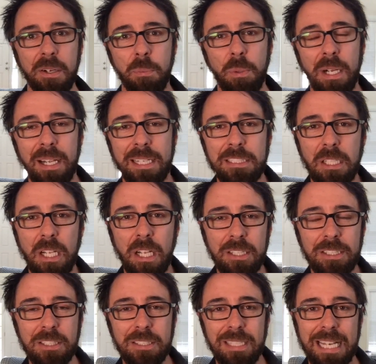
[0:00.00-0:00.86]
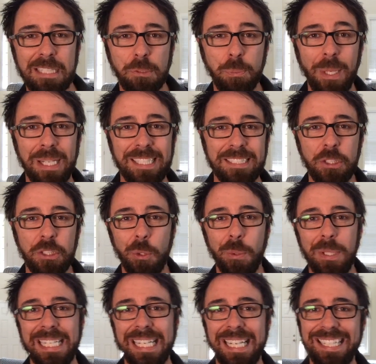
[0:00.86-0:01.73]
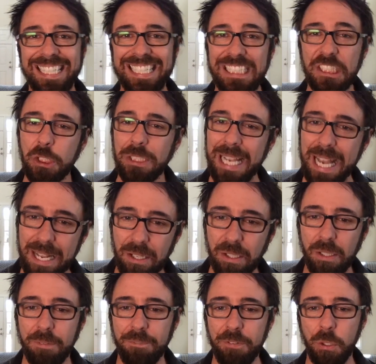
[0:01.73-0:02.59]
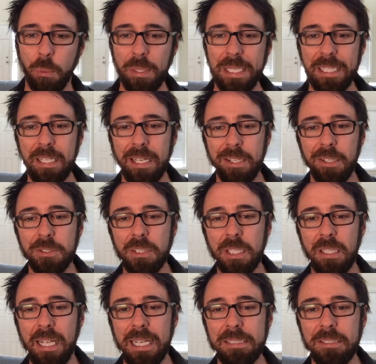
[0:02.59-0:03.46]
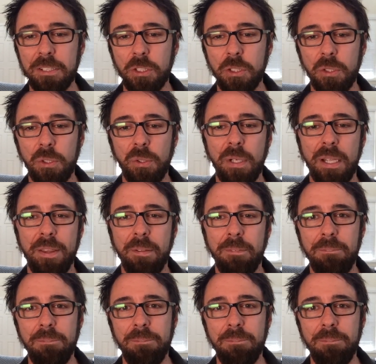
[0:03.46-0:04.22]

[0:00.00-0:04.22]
Well, as well as doing the channel of the week, I also like to do the